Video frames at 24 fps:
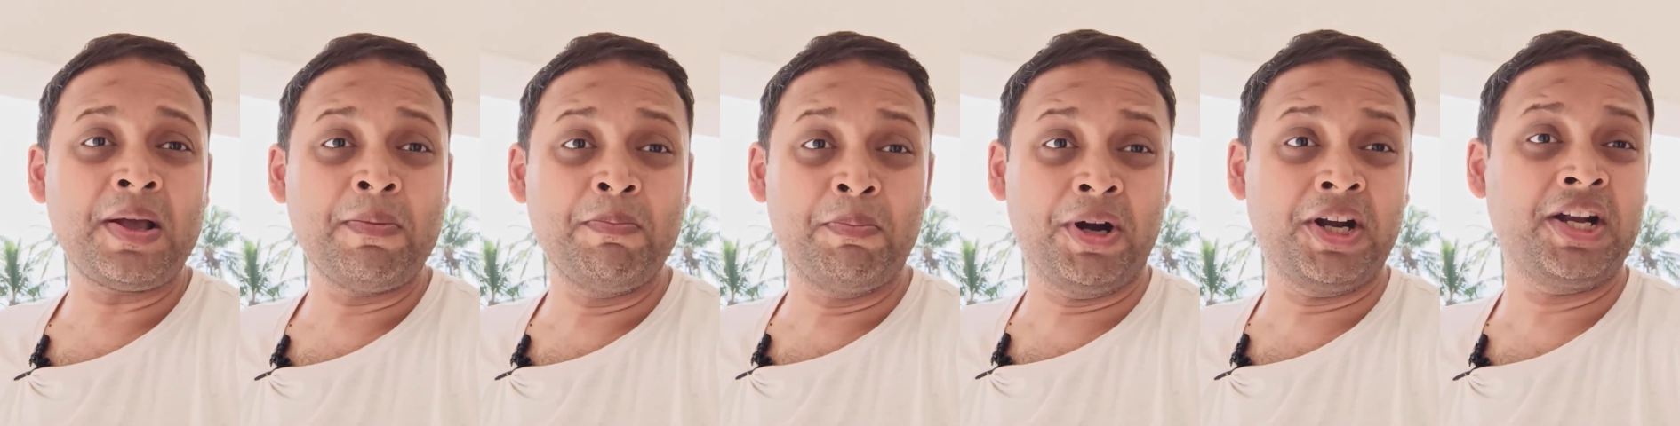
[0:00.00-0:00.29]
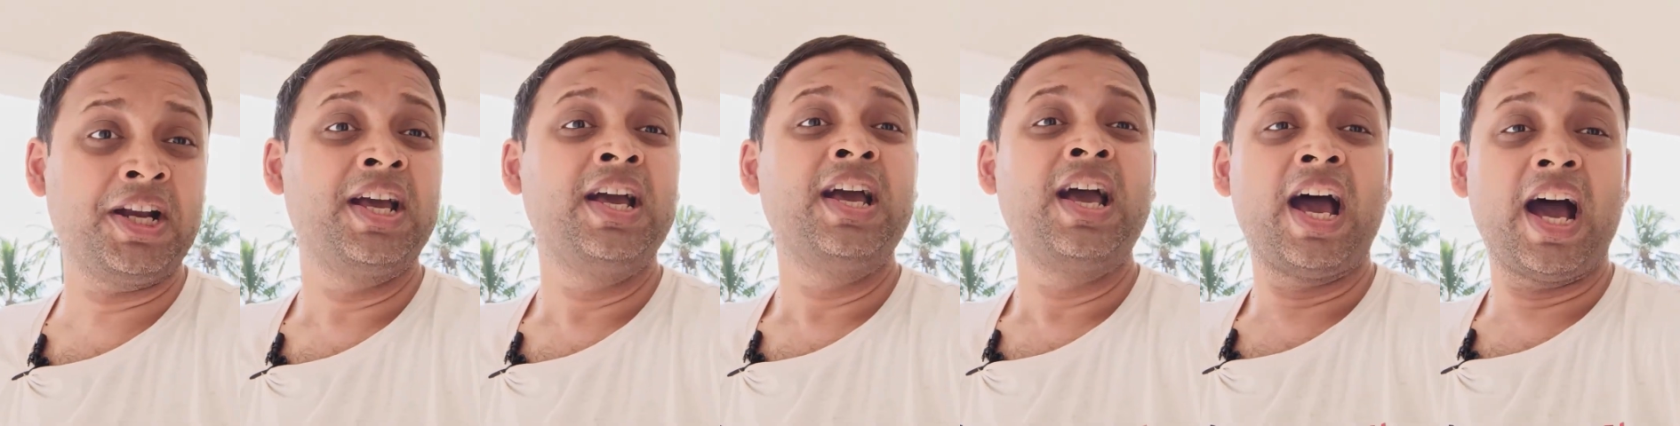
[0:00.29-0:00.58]

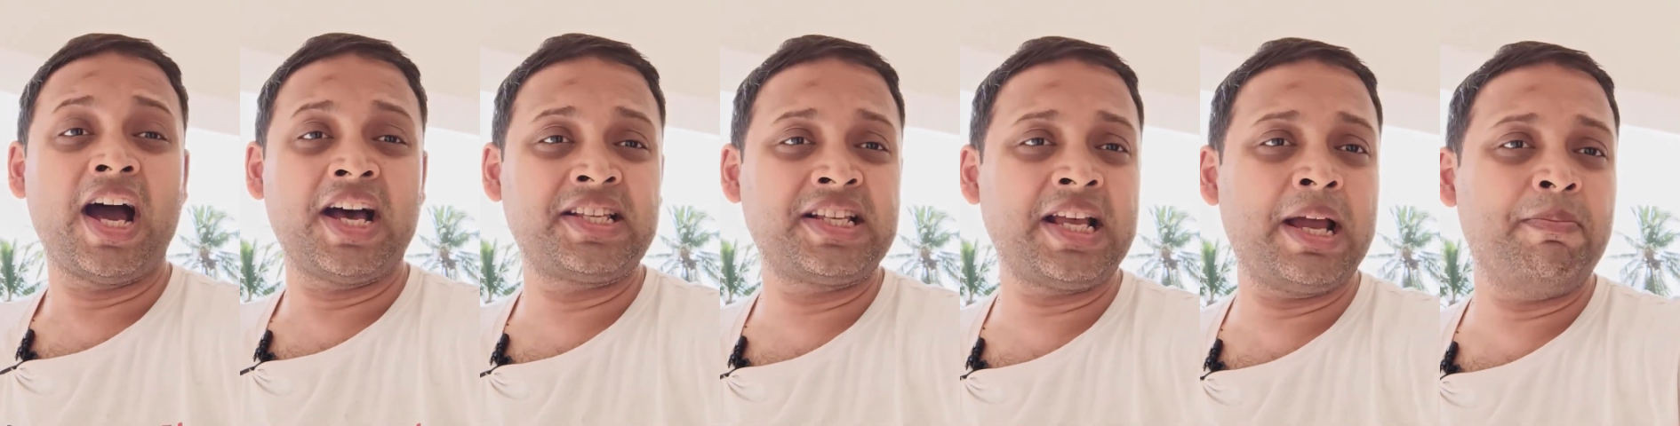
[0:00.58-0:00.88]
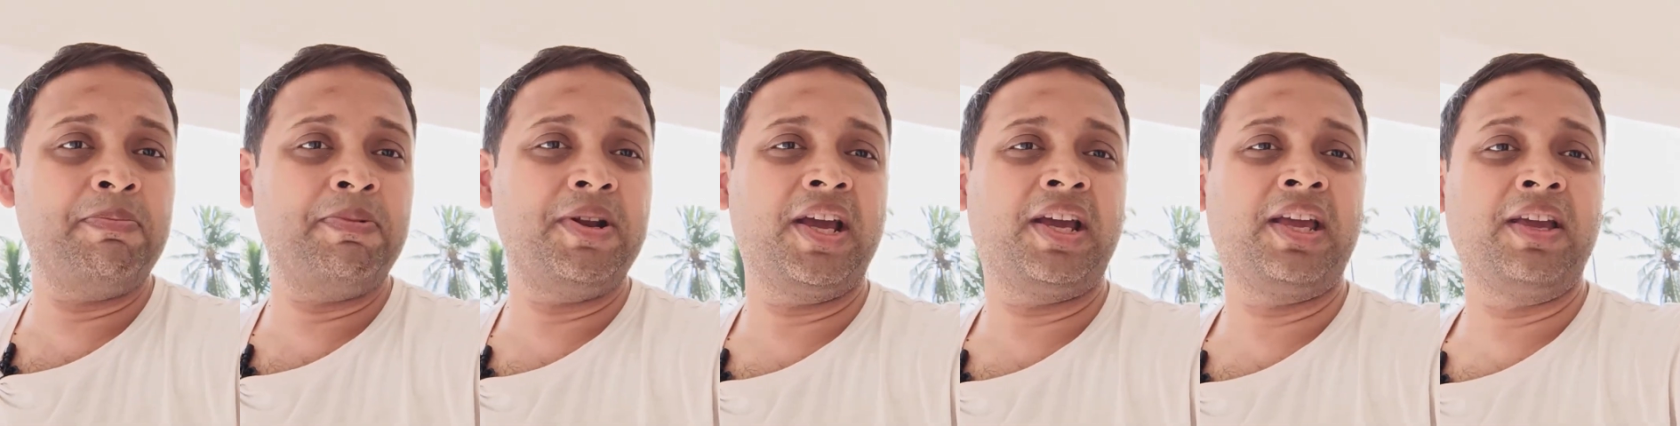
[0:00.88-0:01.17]
But as
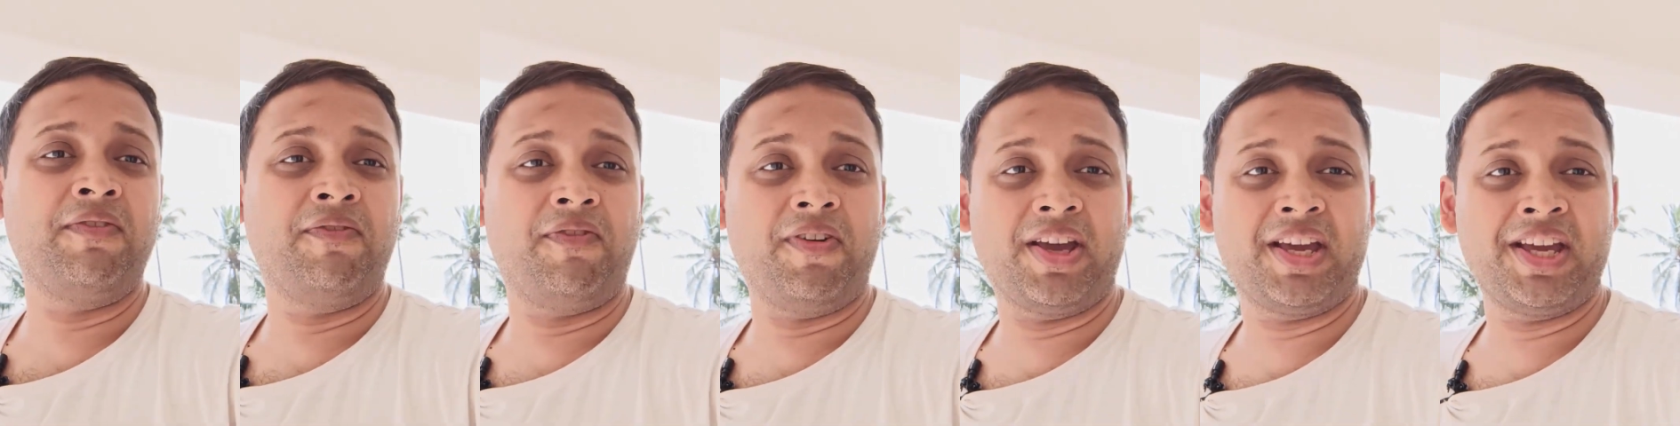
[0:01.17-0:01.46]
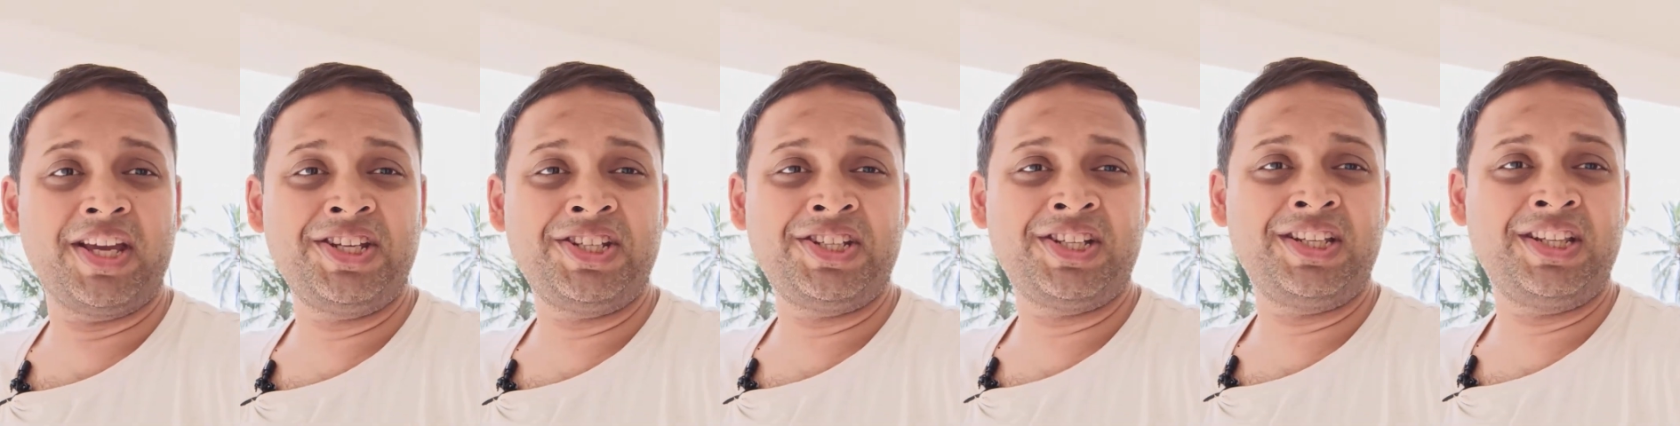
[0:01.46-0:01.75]
I'm taking
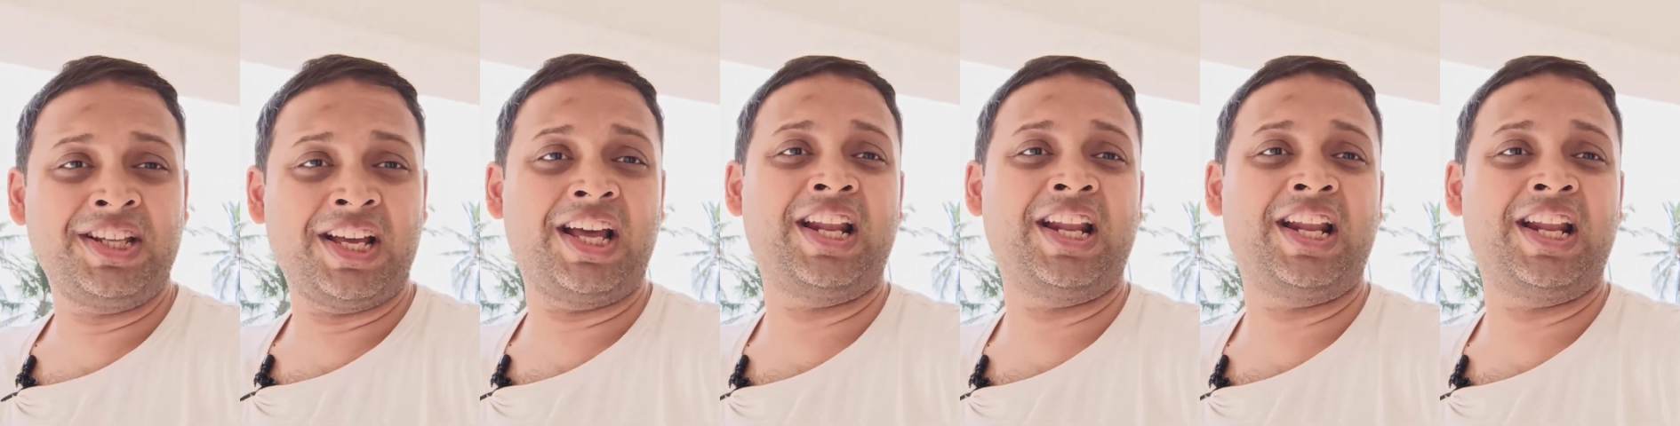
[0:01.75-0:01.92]
vacation,